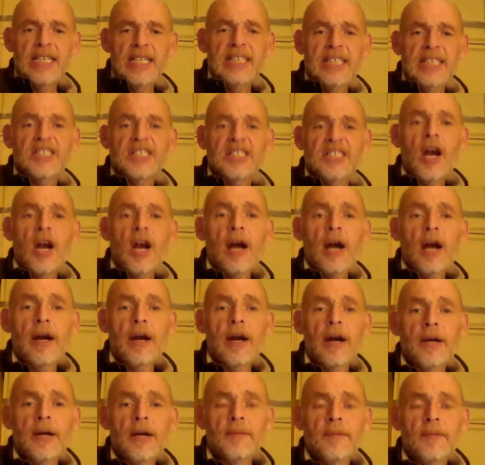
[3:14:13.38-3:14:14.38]

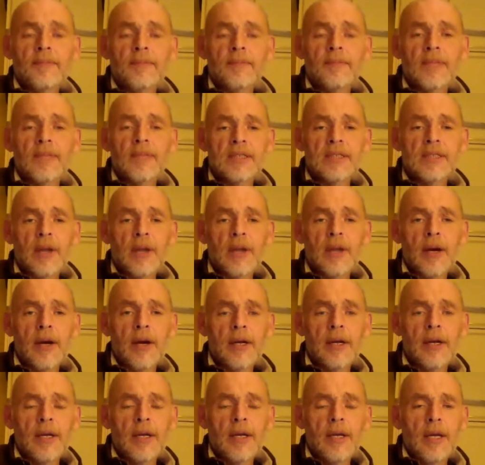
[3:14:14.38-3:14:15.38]
star,
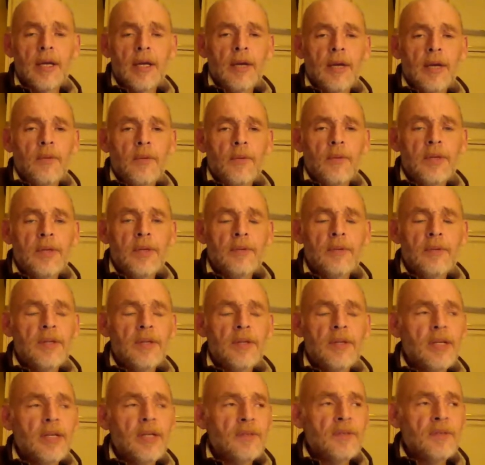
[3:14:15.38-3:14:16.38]
when
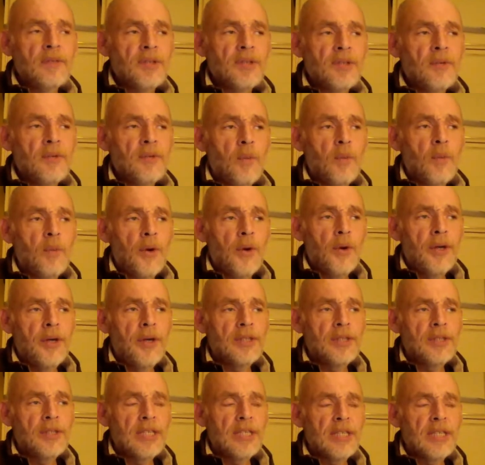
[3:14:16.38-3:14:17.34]
you think of certain words